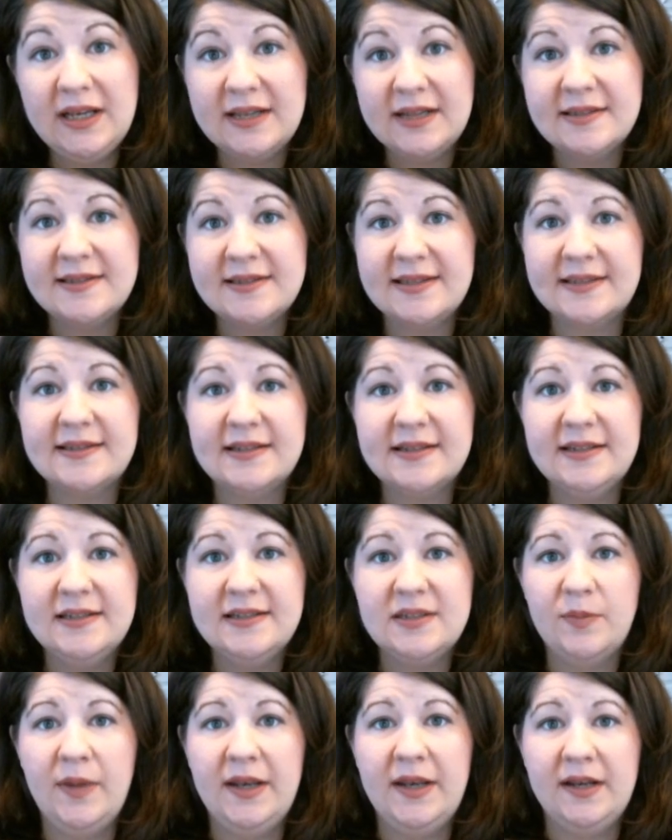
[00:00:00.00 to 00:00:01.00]
consistent
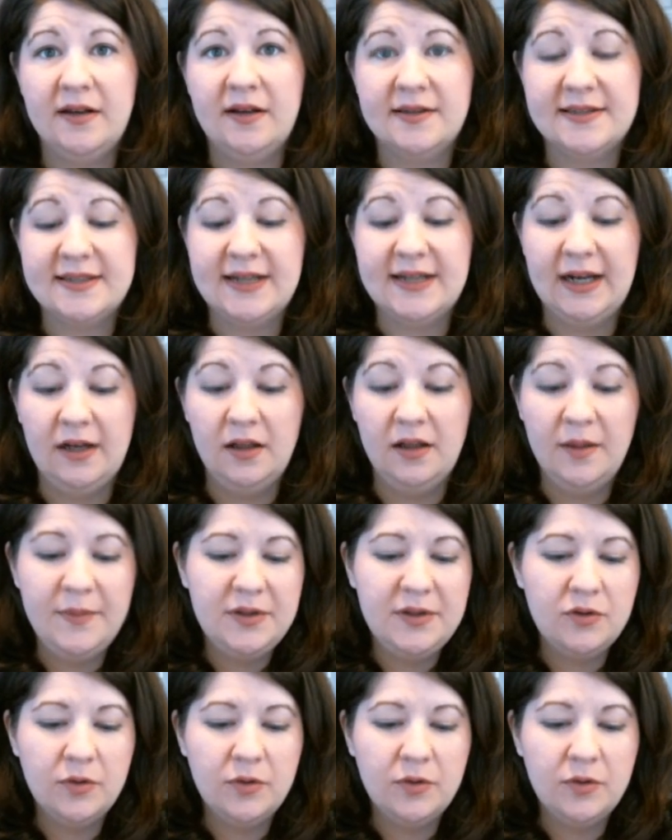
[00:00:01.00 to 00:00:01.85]
depending on style. I mean,